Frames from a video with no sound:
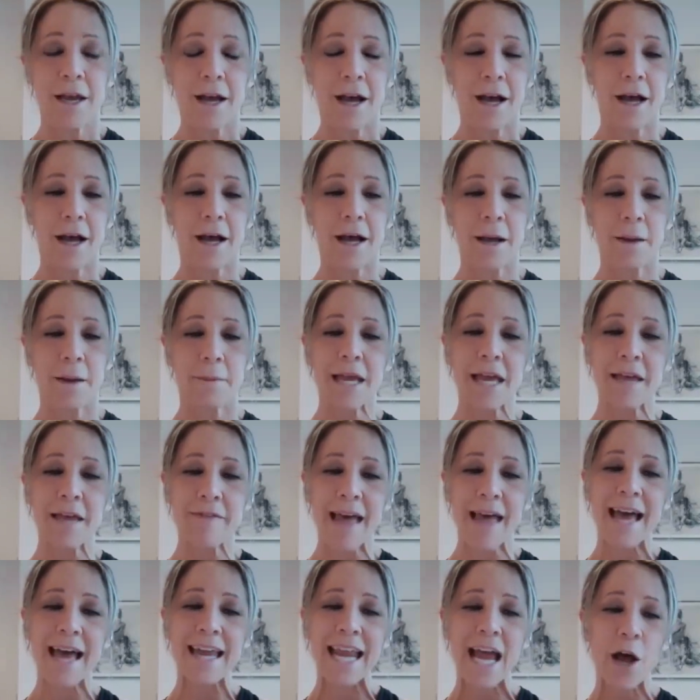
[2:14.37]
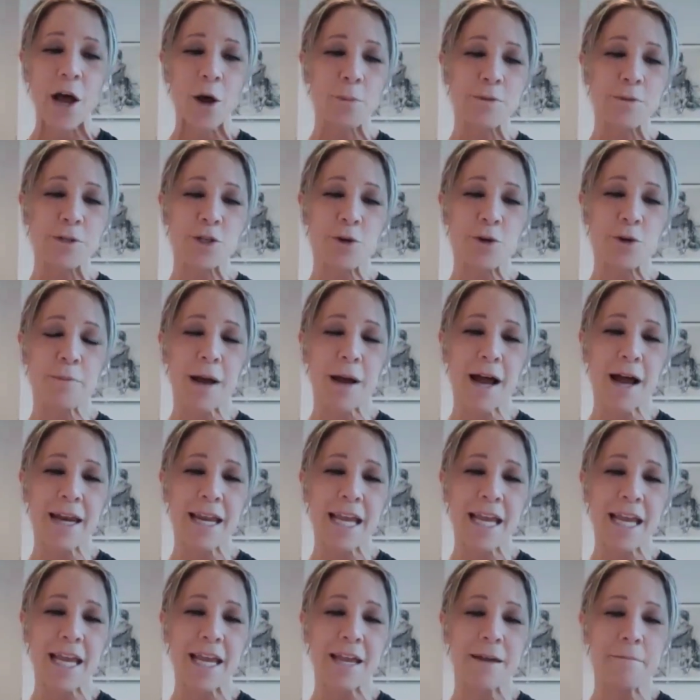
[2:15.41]
And that helps your
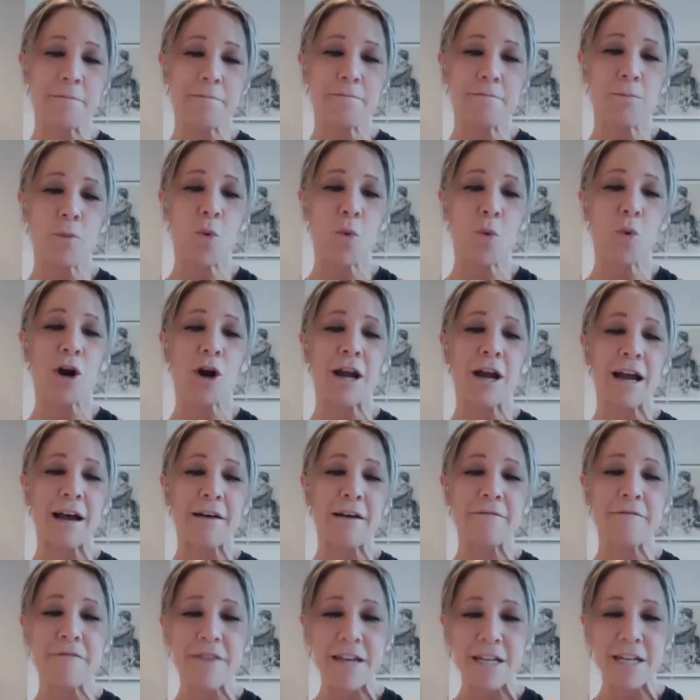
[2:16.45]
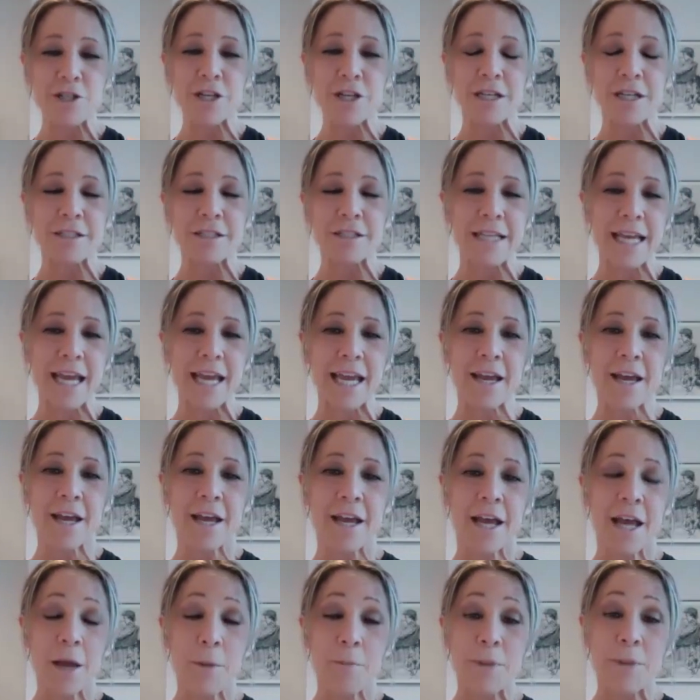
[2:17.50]
body more efficiently
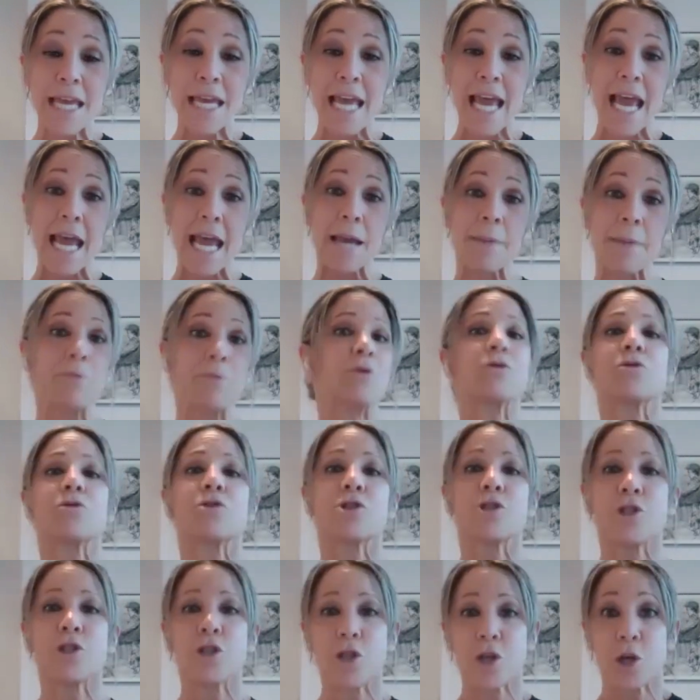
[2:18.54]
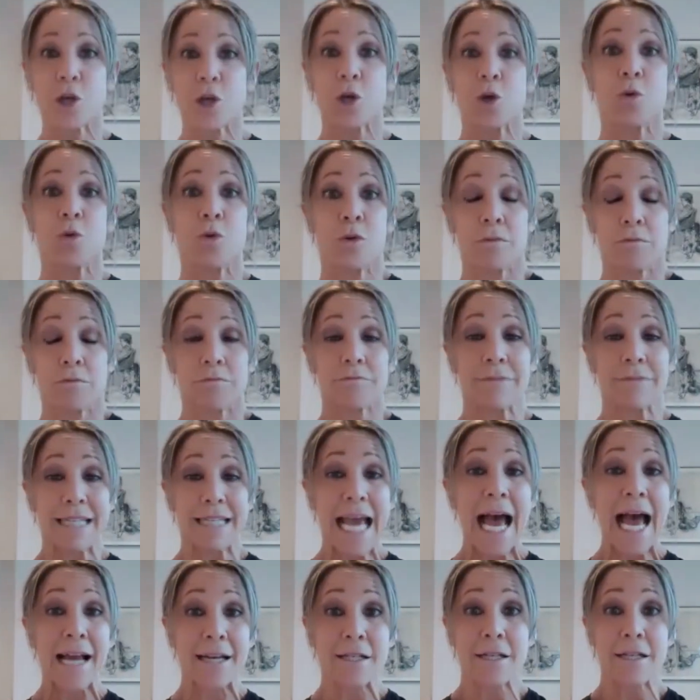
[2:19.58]
be able to
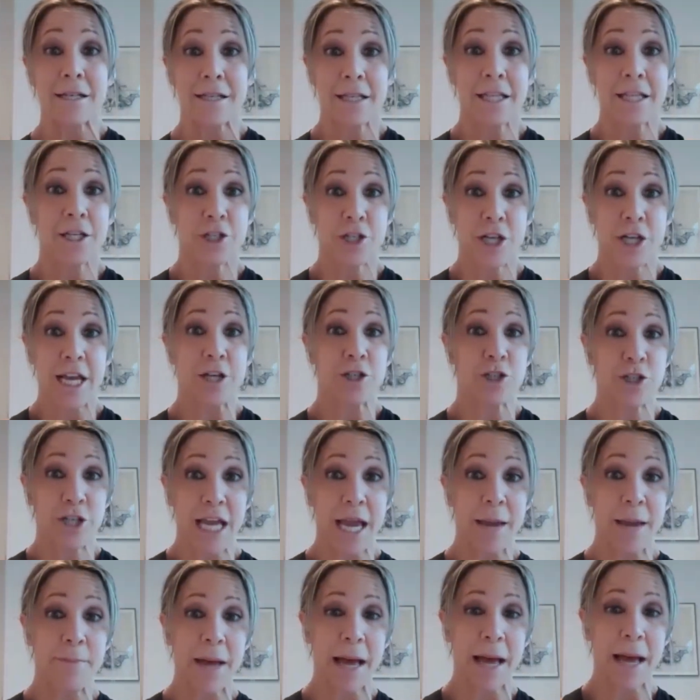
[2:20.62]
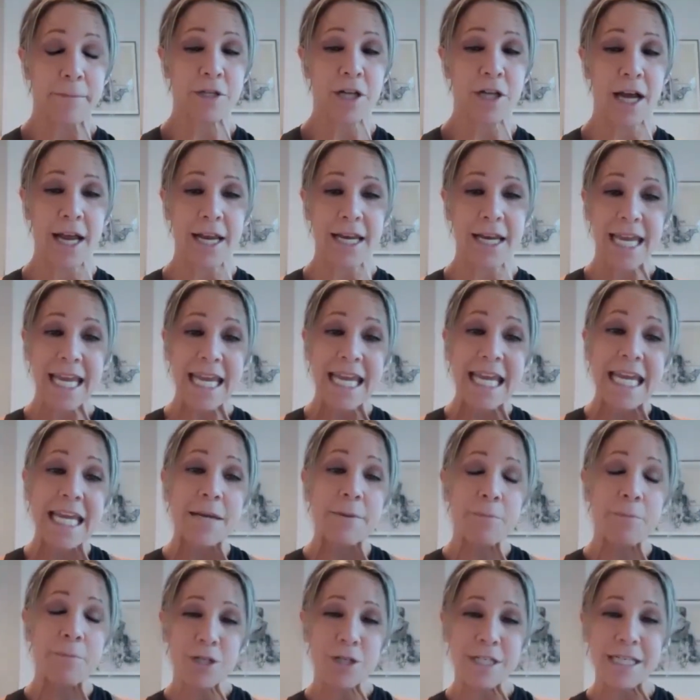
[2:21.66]
get the GHK peptide,
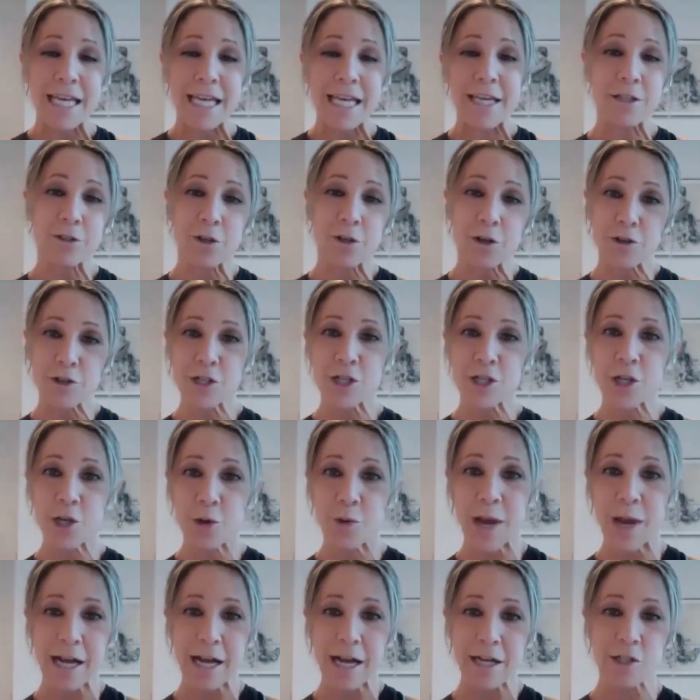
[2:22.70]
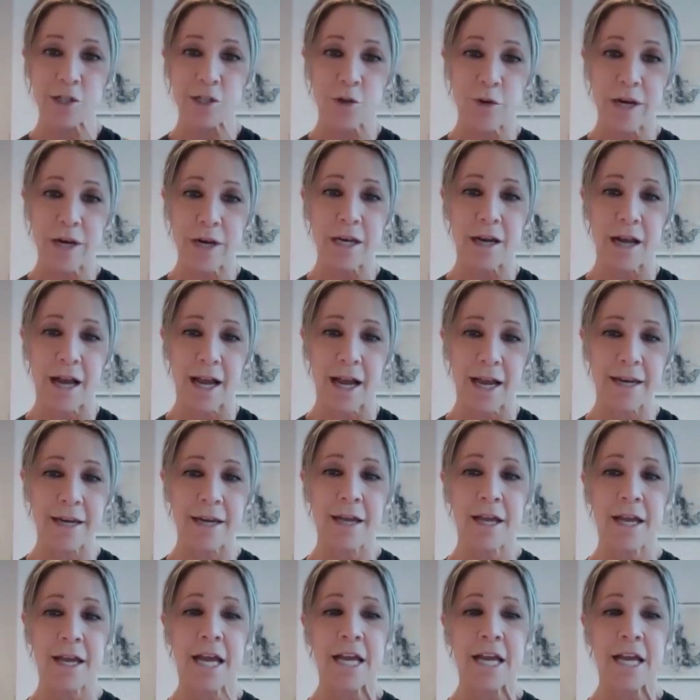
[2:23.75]
in particular to X39.